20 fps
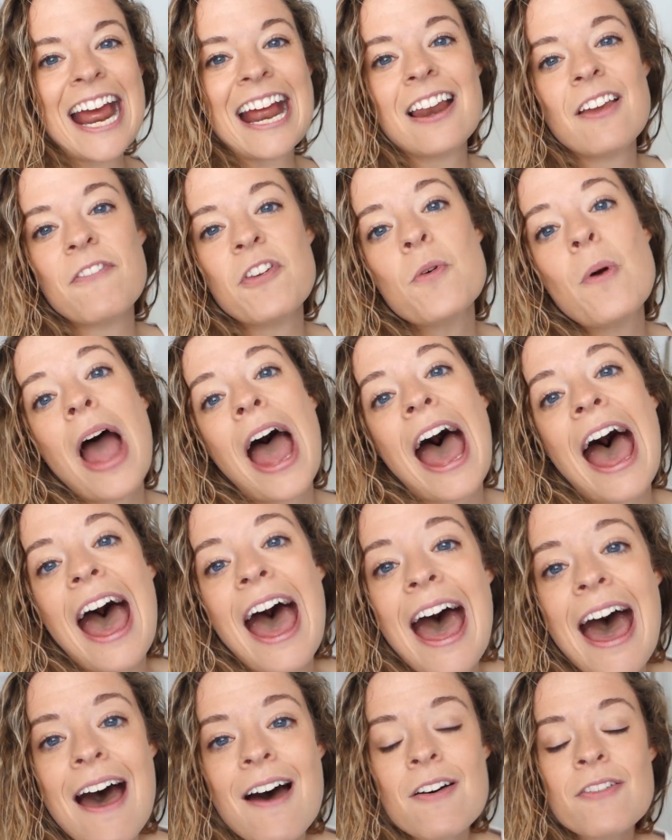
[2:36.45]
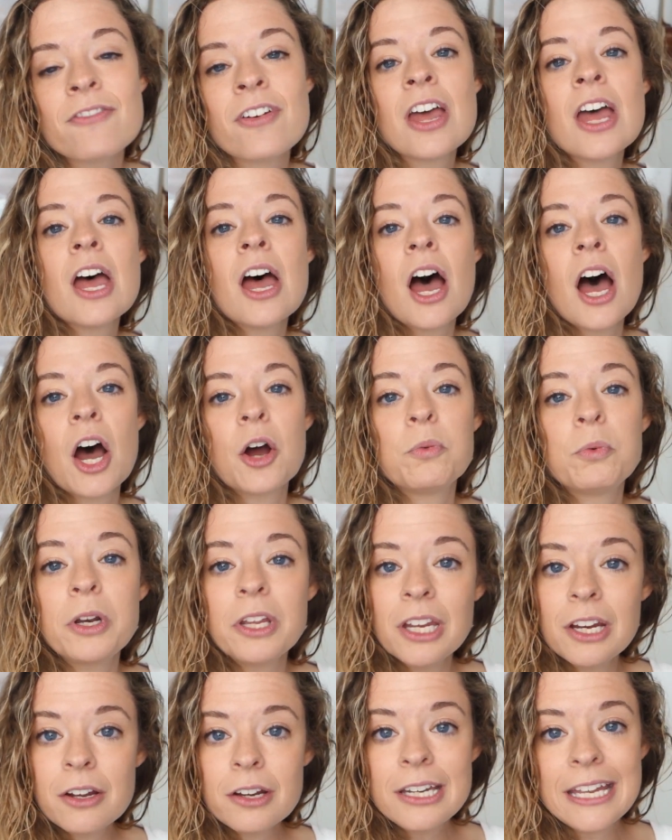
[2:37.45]
And if you have a
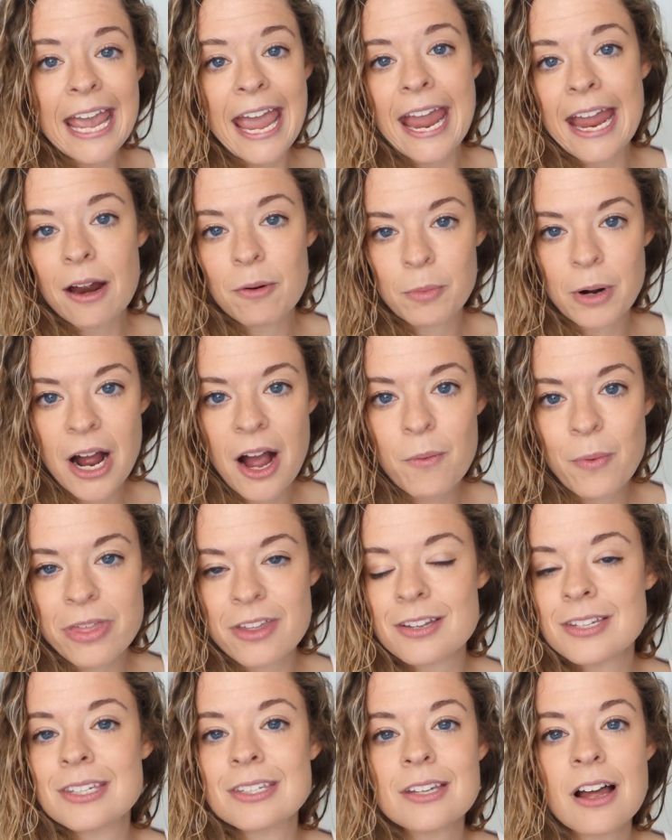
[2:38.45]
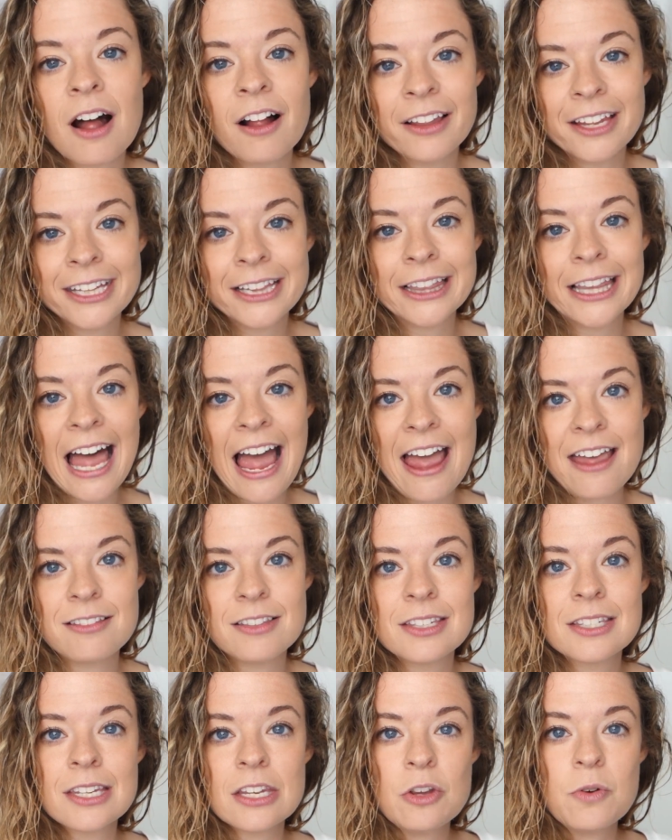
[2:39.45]
really good camera with a solid
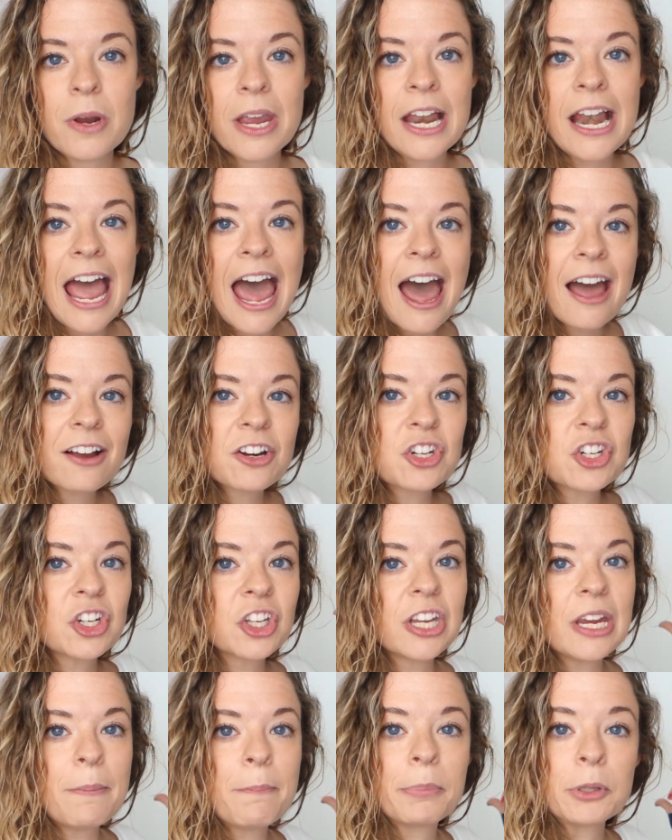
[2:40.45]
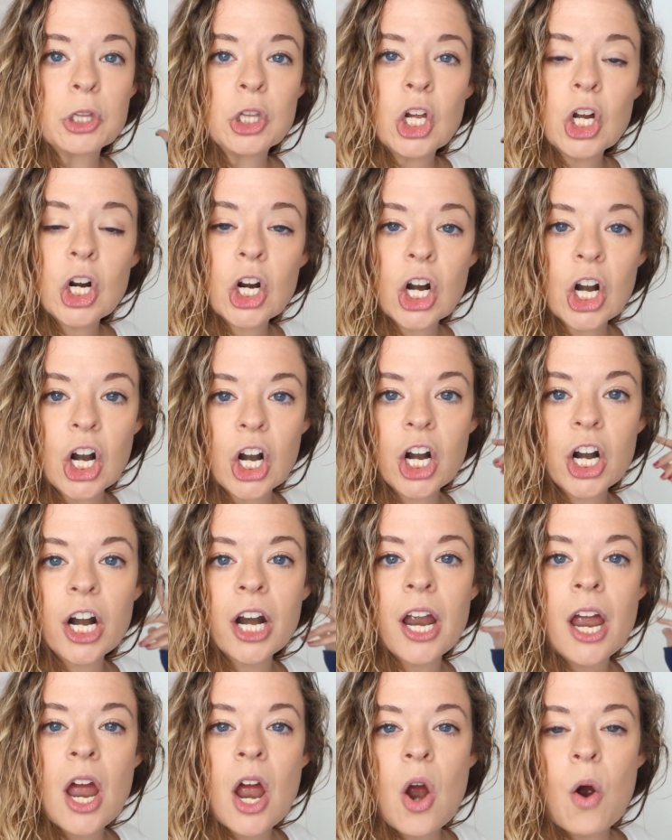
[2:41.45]
lens, you can actually
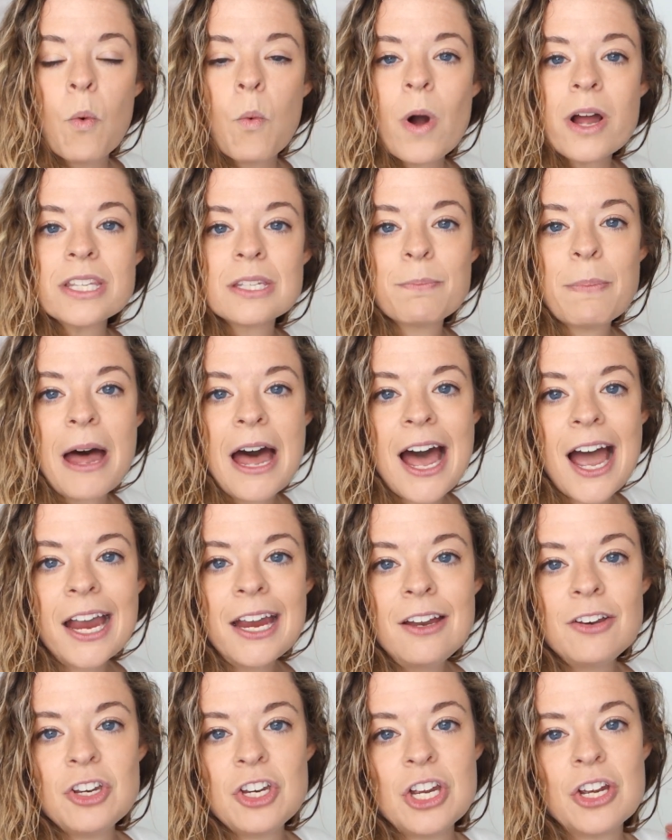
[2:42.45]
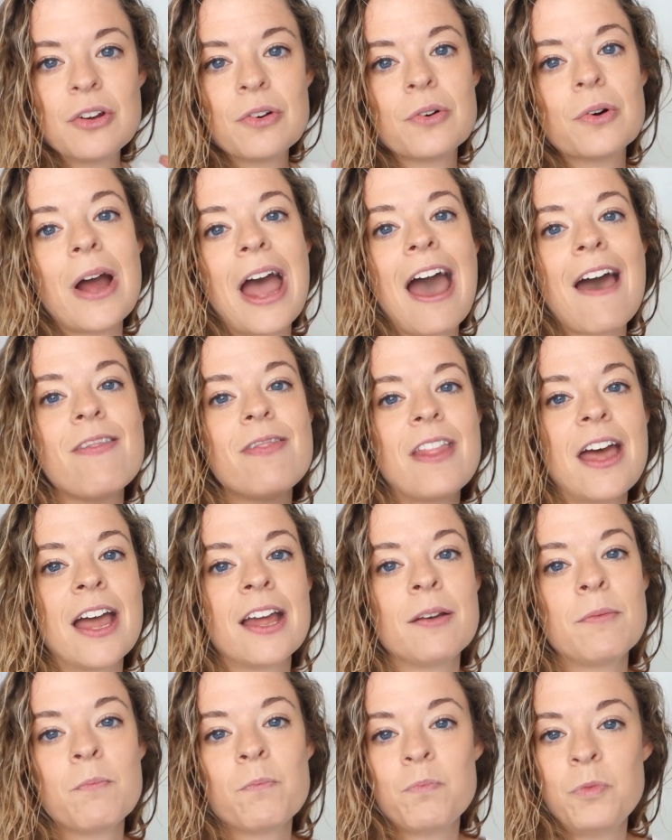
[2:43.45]
blur what's behind you, and
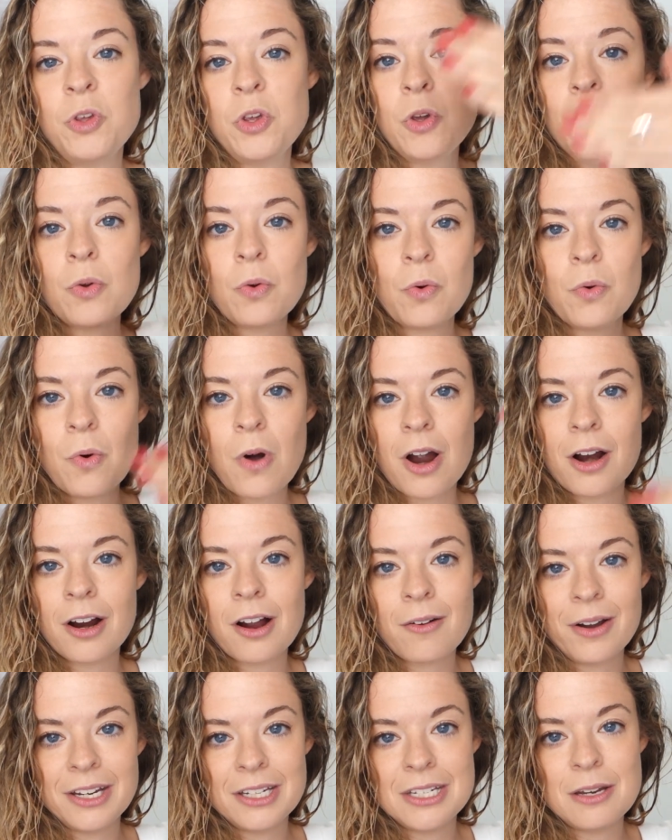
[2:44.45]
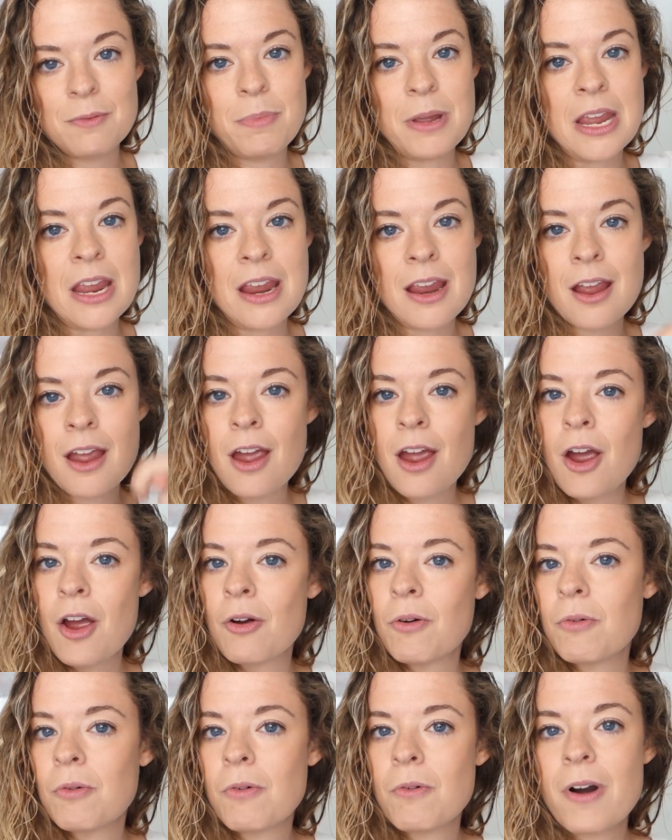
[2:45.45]
then you are going to be
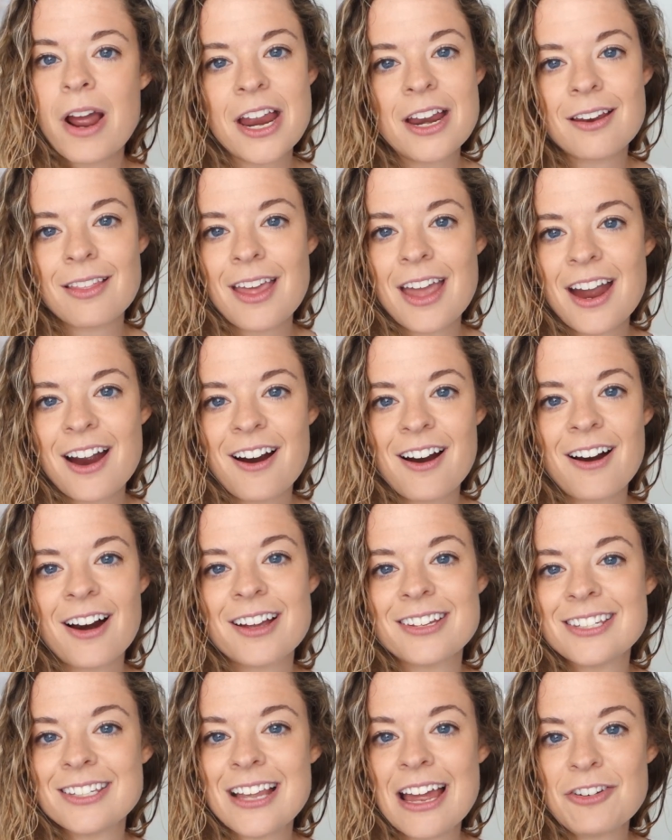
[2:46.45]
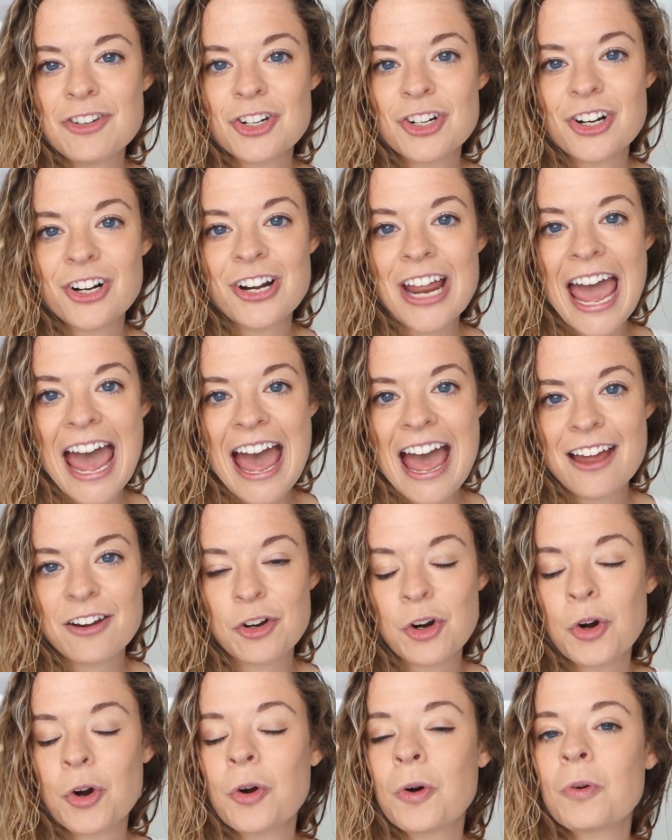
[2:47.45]
right there, centered
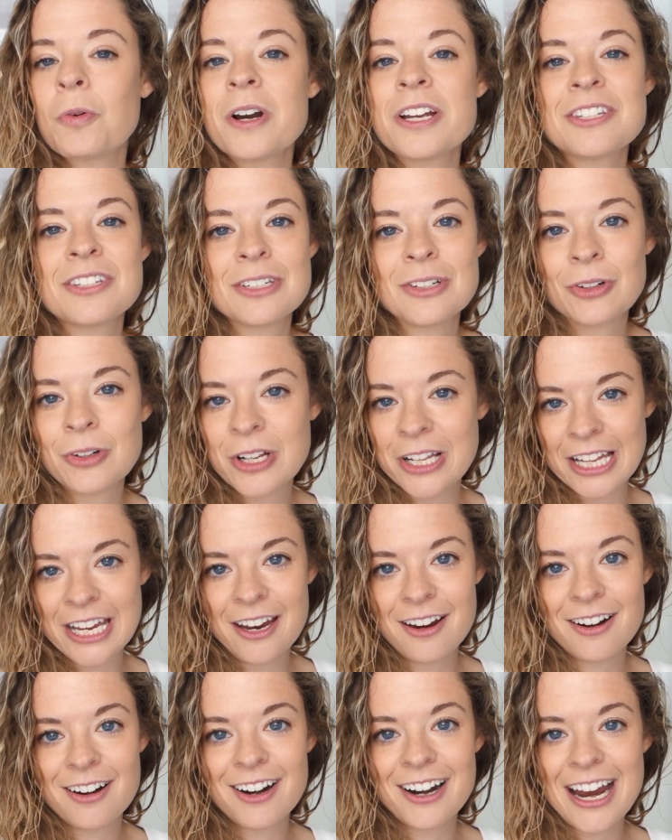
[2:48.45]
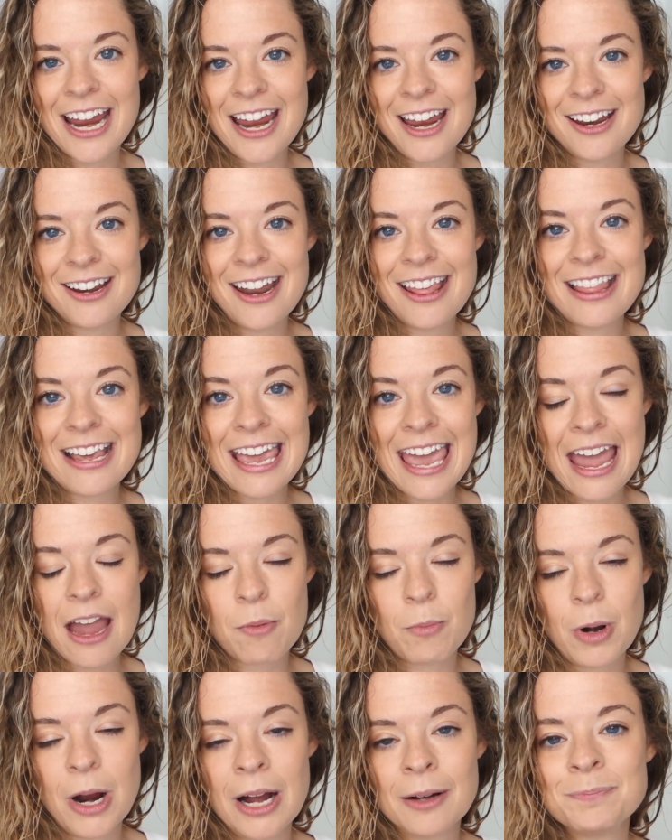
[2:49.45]
and crystal clear in the
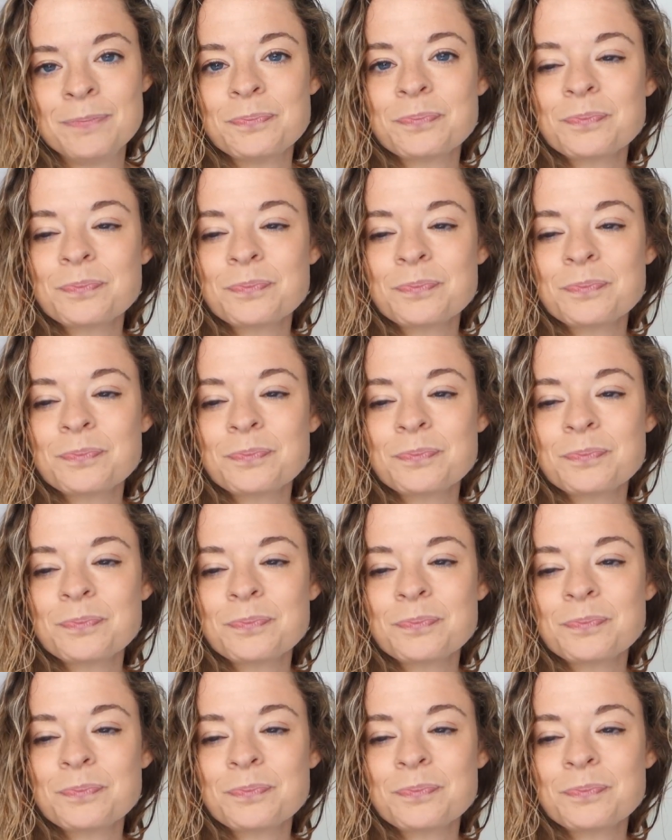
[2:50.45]
camera.